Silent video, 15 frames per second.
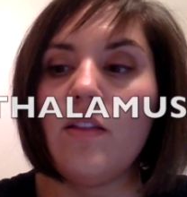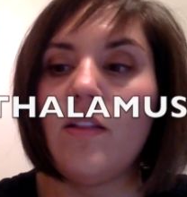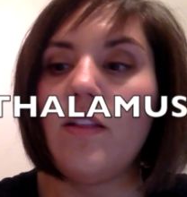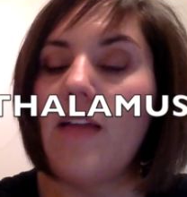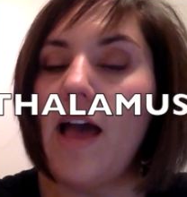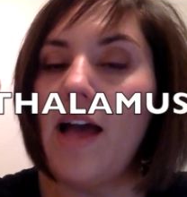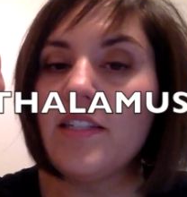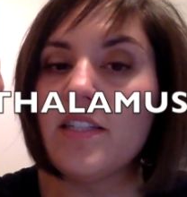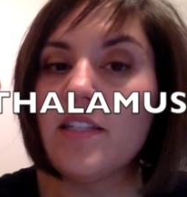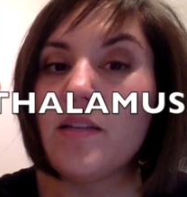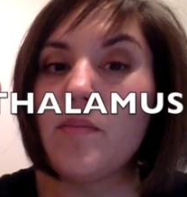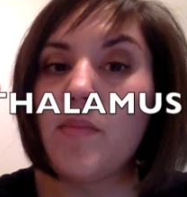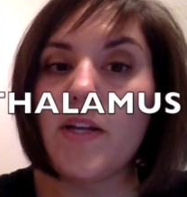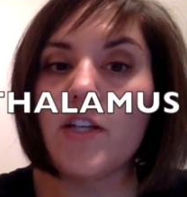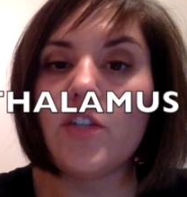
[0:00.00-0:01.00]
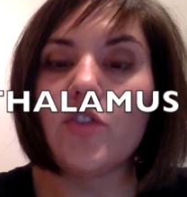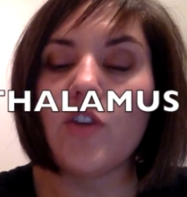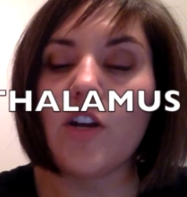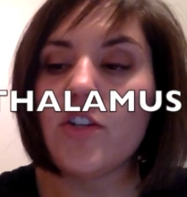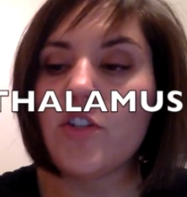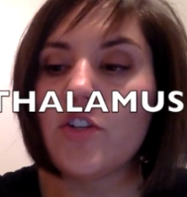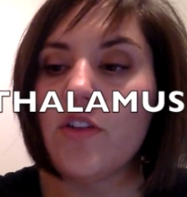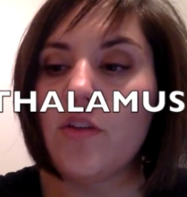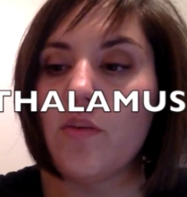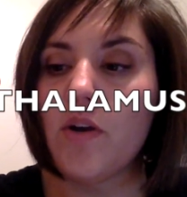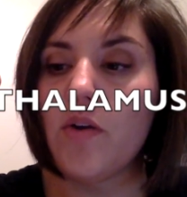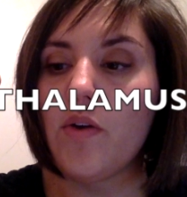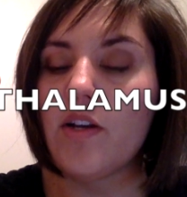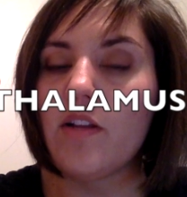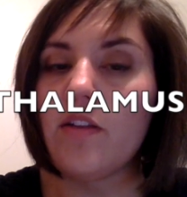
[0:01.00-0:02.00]
The last limbic structure that we're
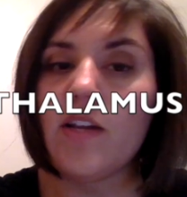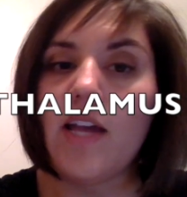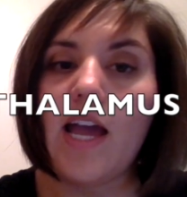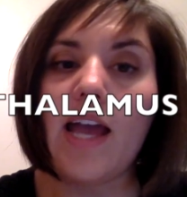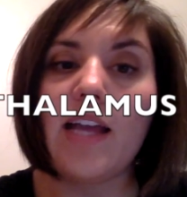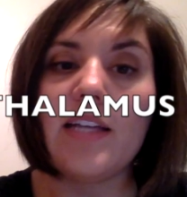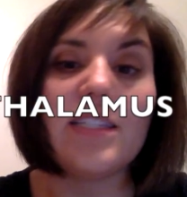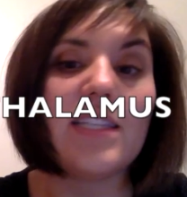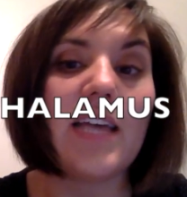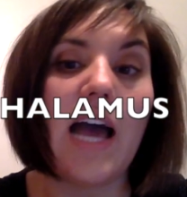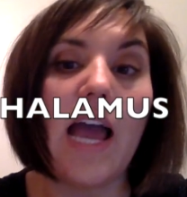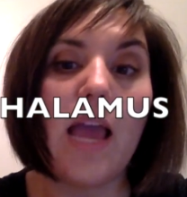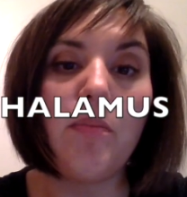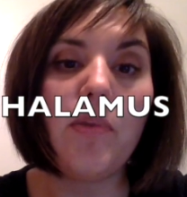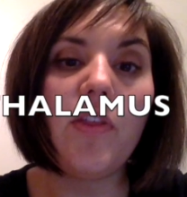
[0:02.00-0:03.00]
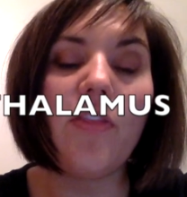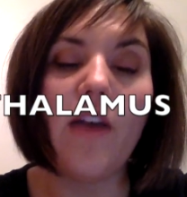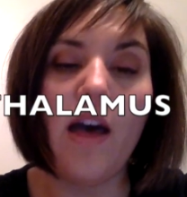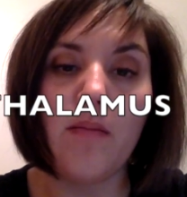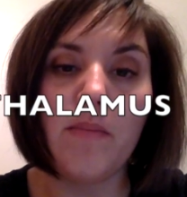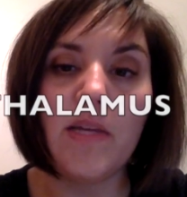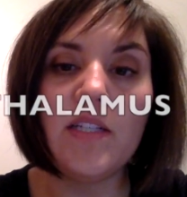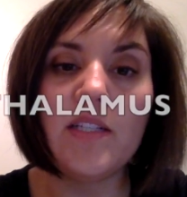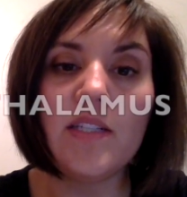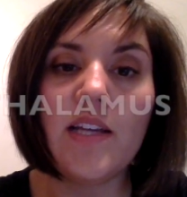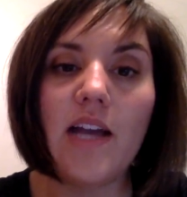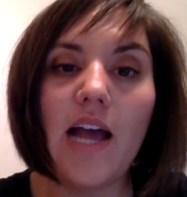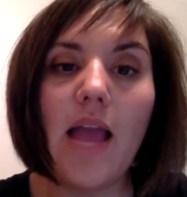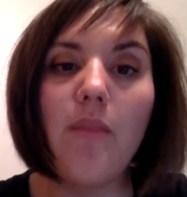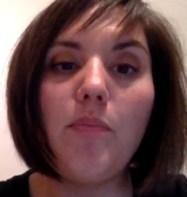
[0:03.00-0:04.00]
going to look at is the hypothalamus.
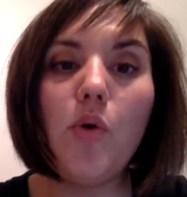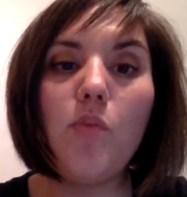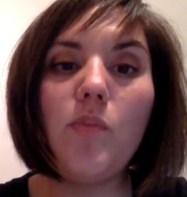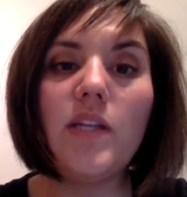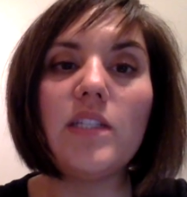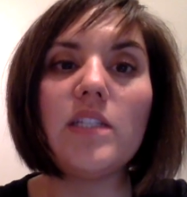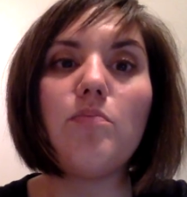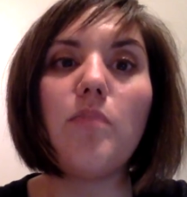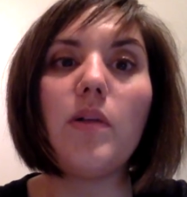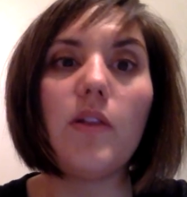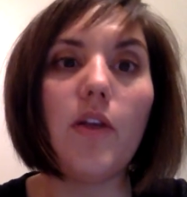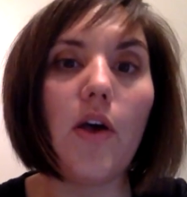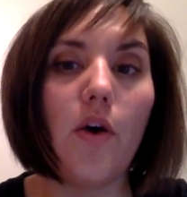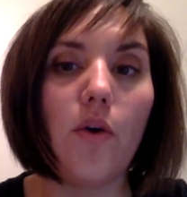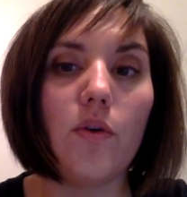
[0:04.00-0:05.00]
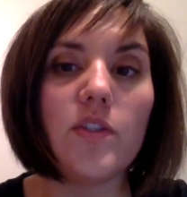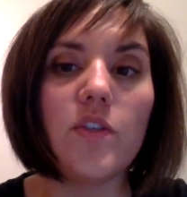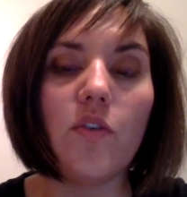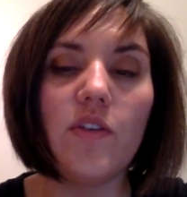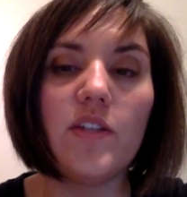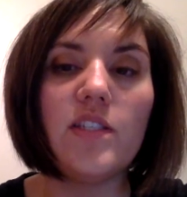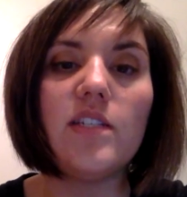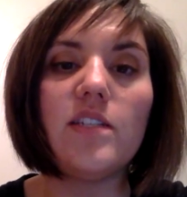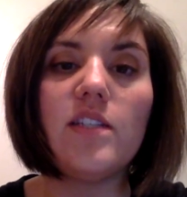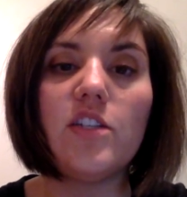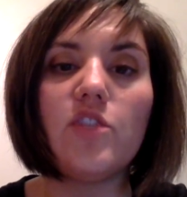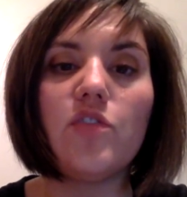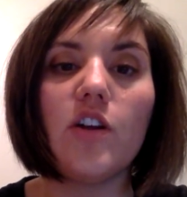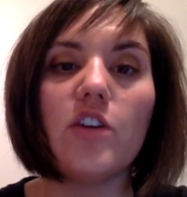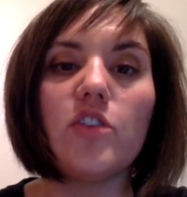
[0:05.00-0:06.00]
Hypo means below. So this is the
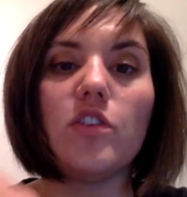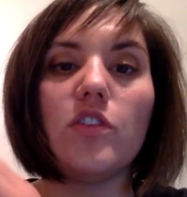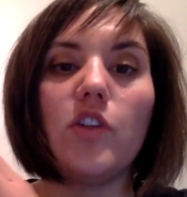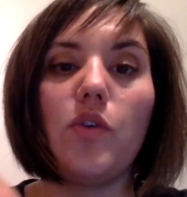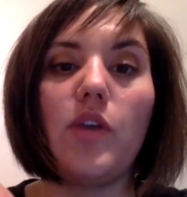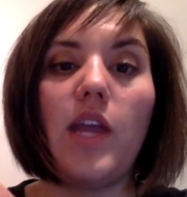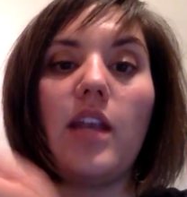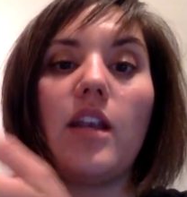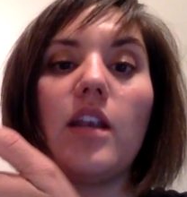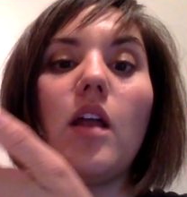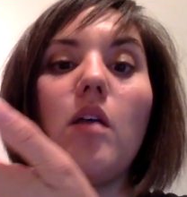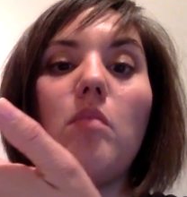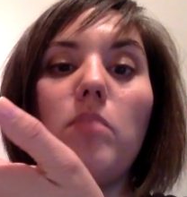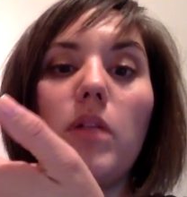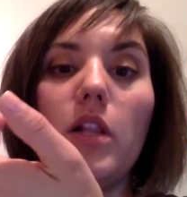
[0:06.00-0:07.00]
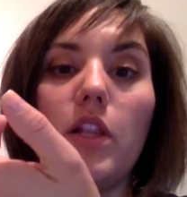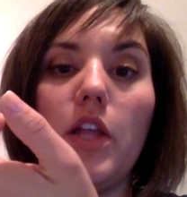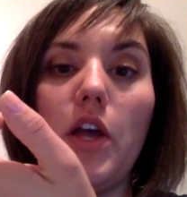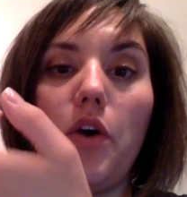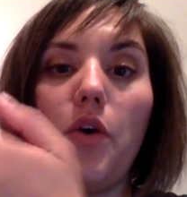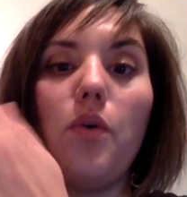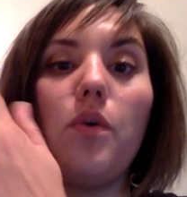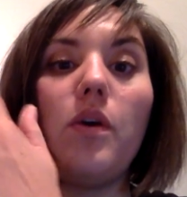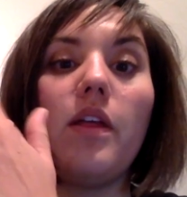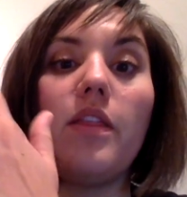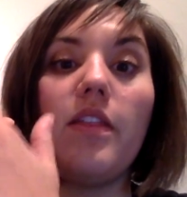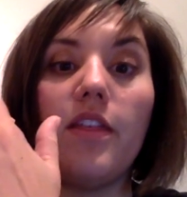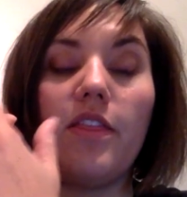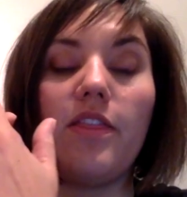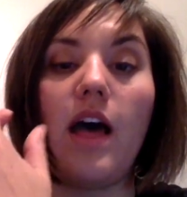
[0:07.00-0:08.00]
structure located below
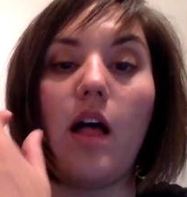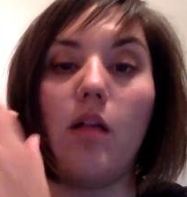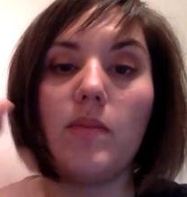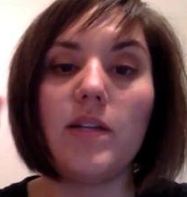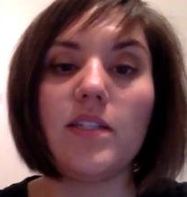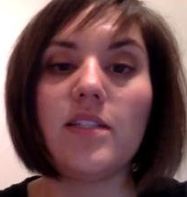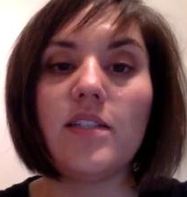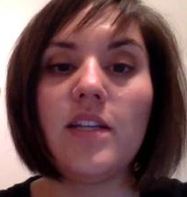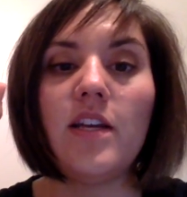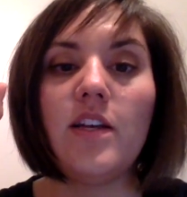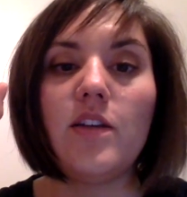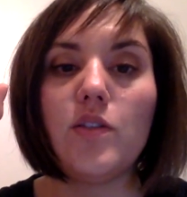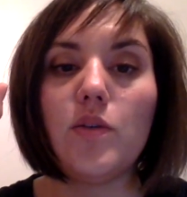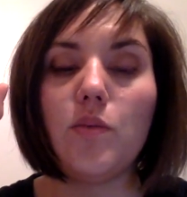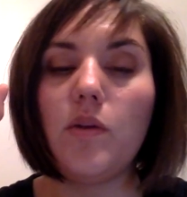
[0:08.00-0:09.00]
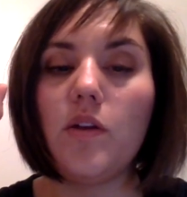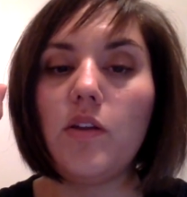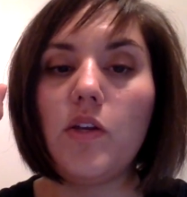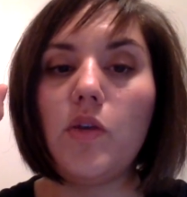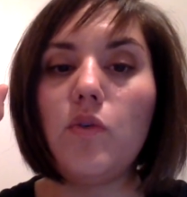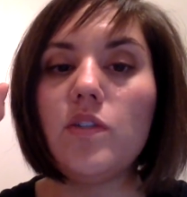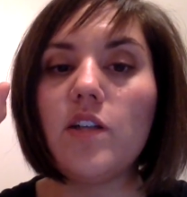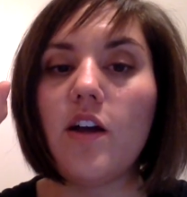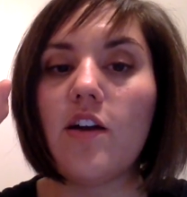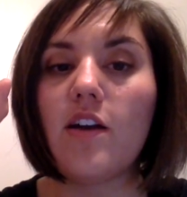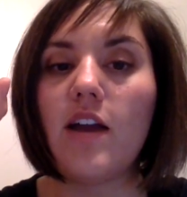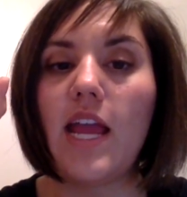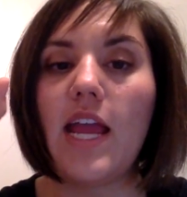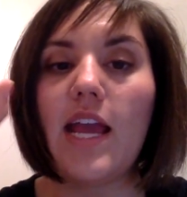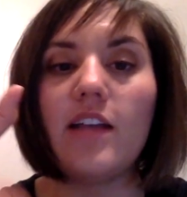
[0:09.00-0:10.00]
the thalamus. So we'll use on
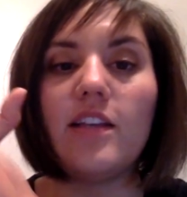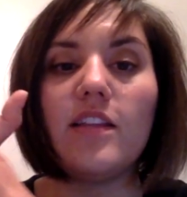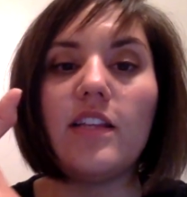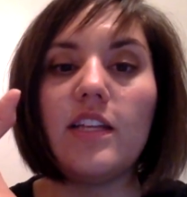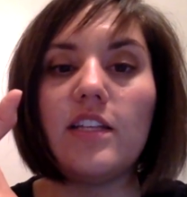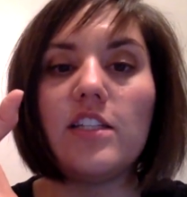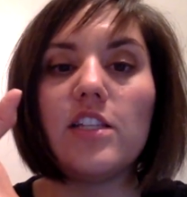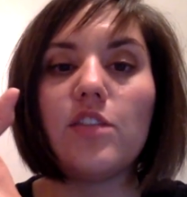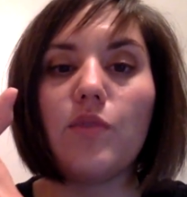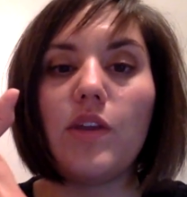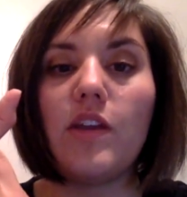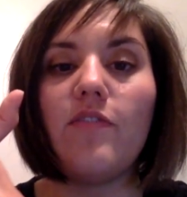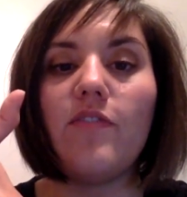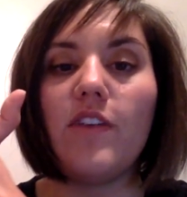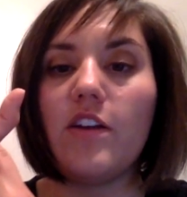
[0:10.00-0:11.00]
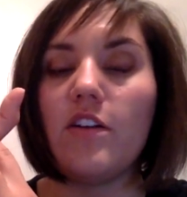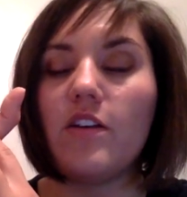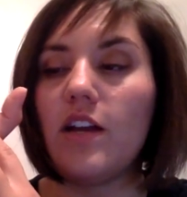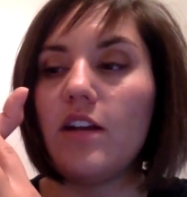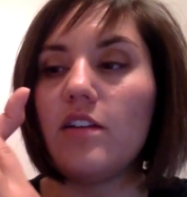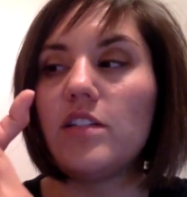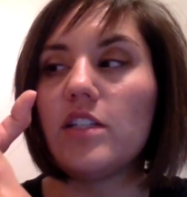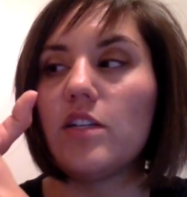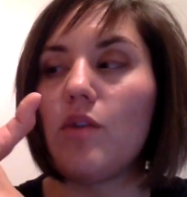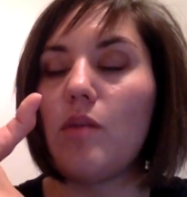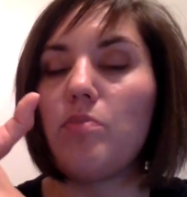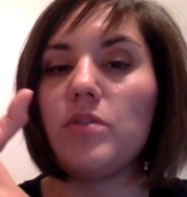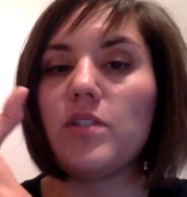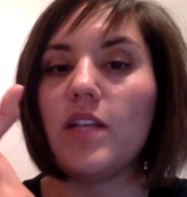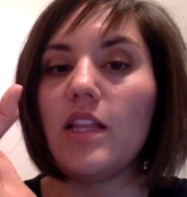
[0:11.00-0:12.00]
our hand these 3 fingernails to
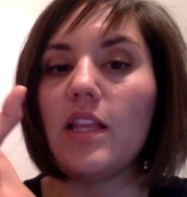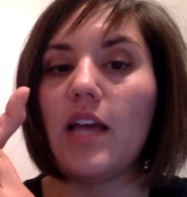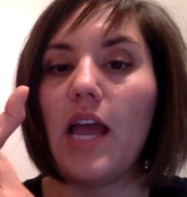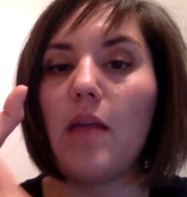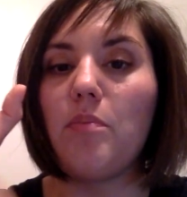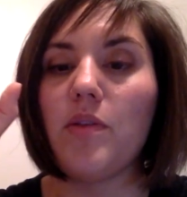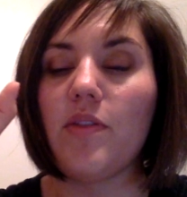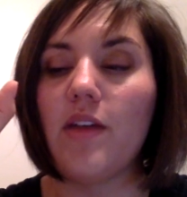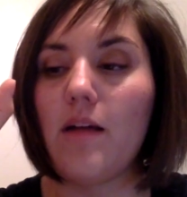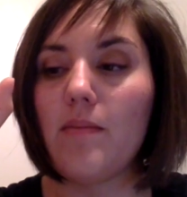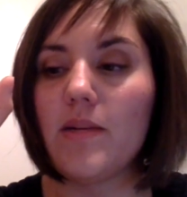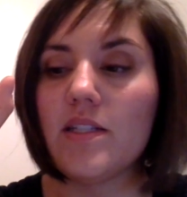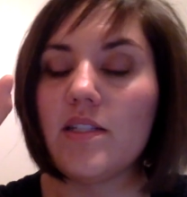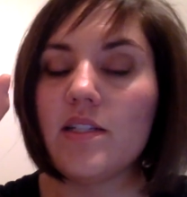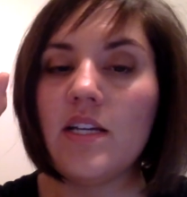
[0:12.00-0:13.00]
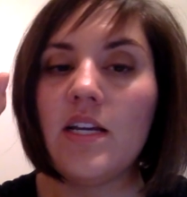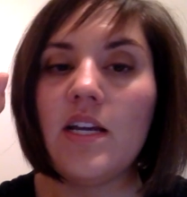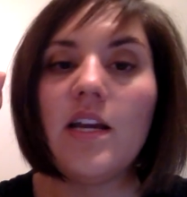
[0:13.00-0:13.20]
represent the hypothalamus.